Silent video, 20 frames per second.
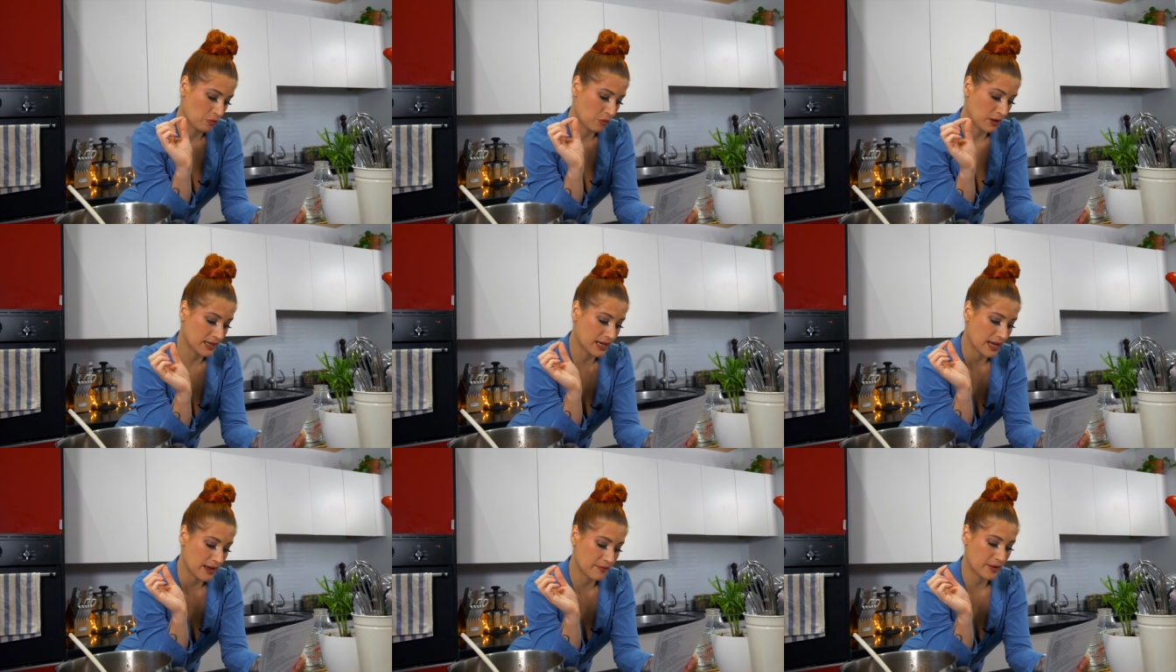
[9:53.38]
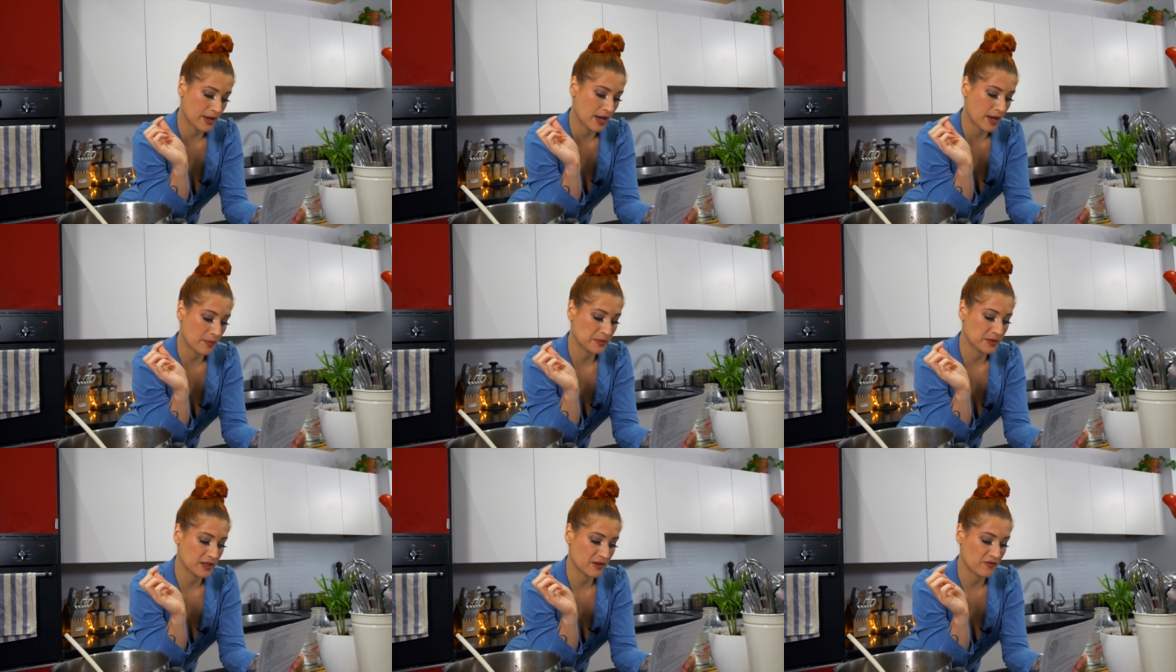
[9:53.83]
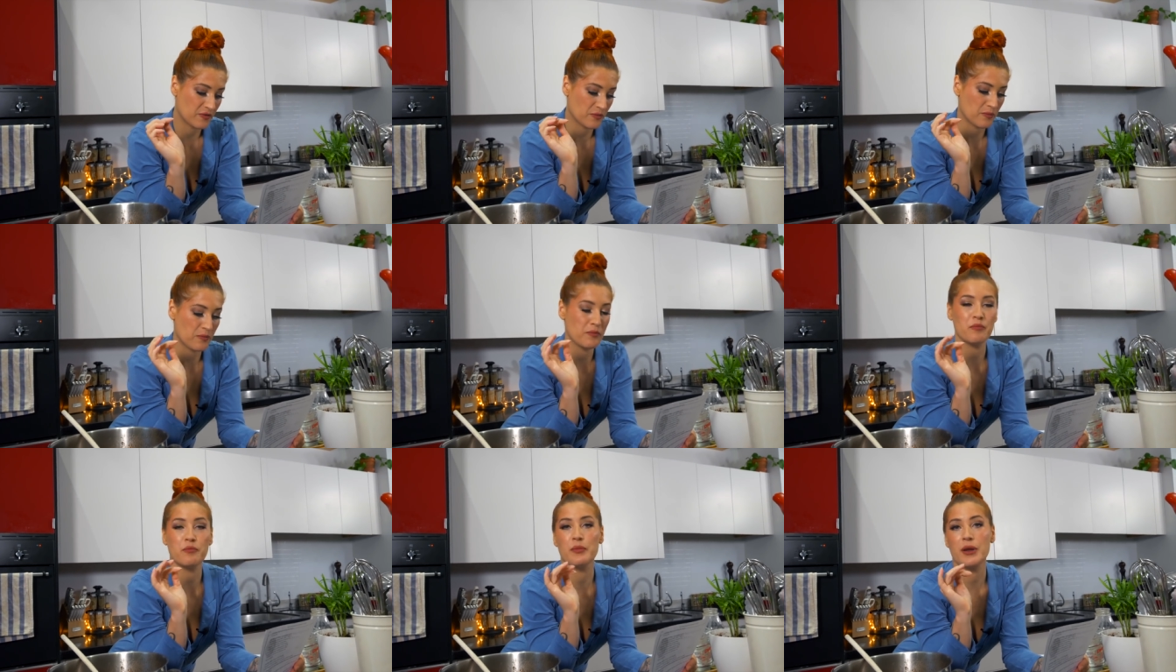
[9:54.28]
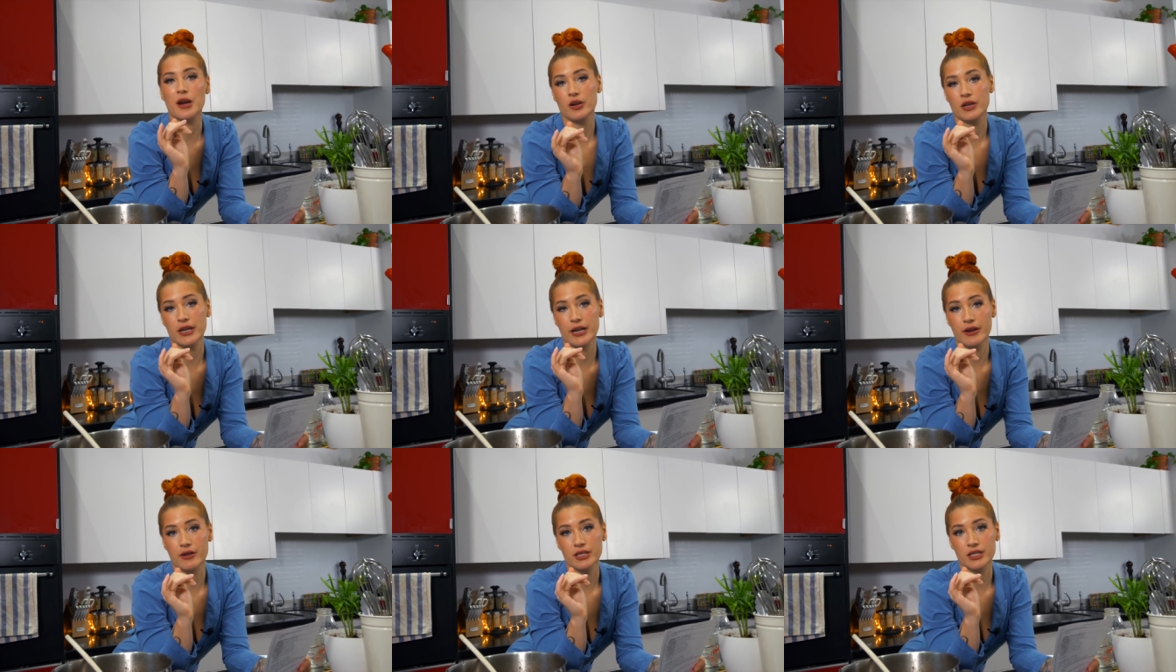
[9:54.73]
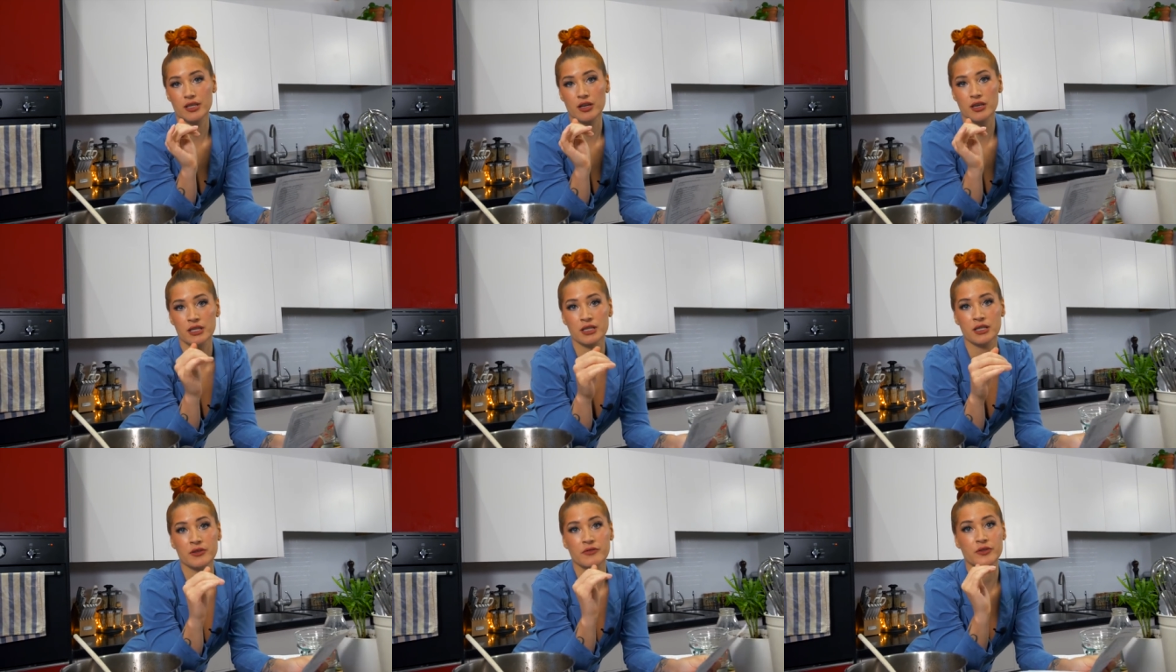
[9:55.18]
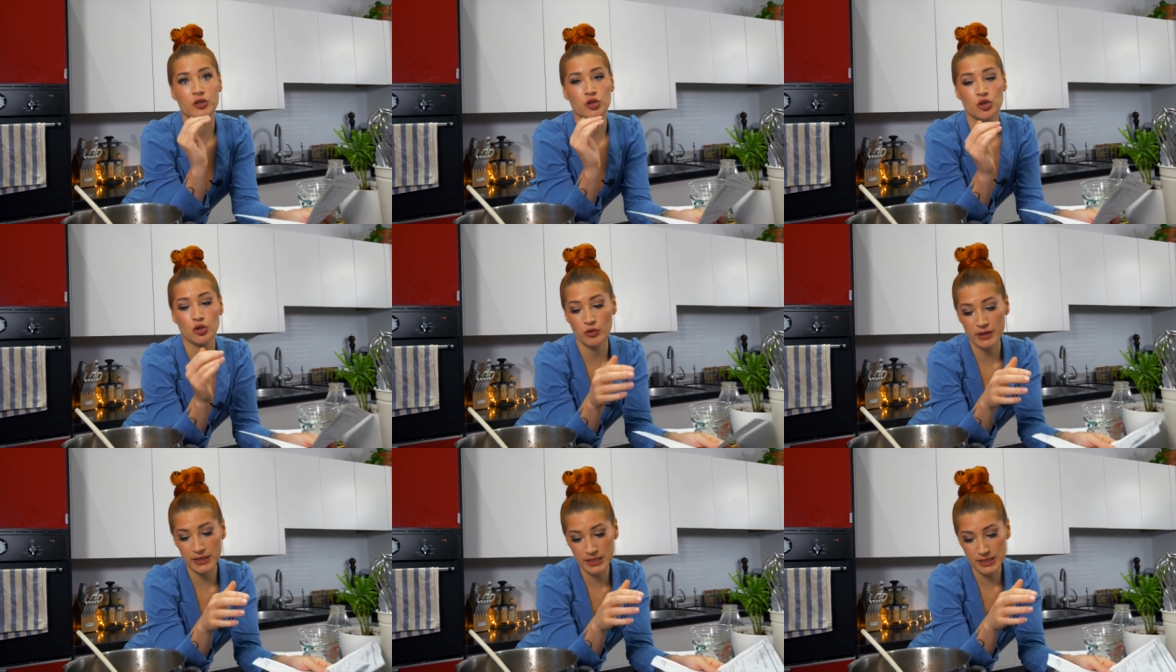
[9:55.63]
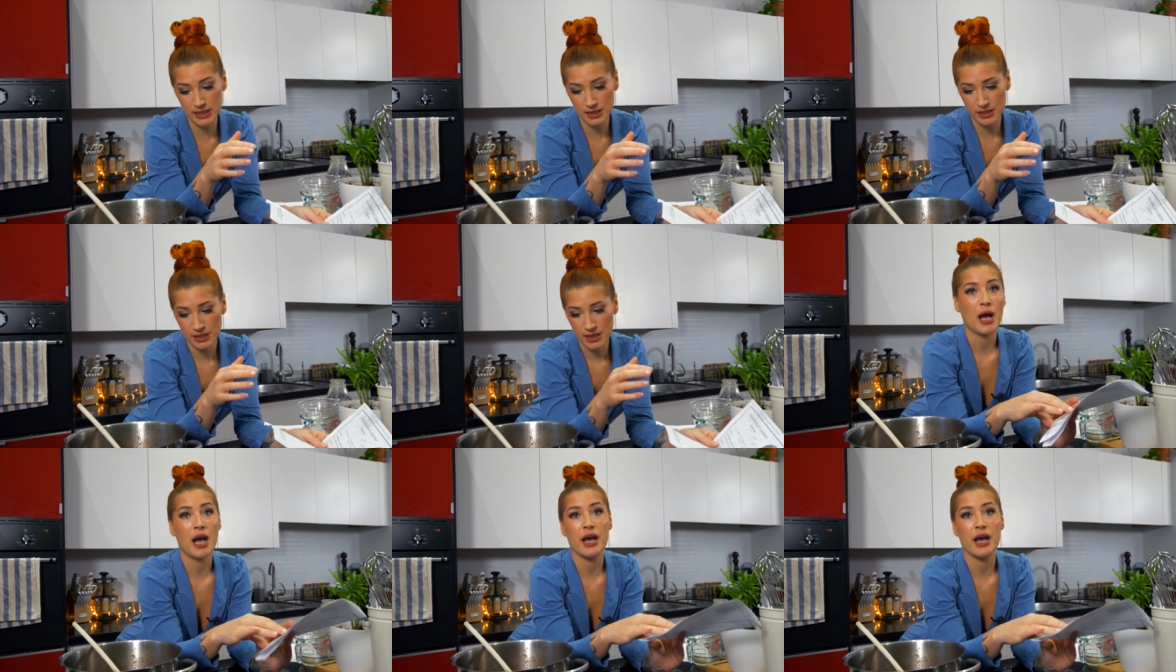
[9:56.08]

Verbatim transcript: one and a half cups of marinara sauce of choice.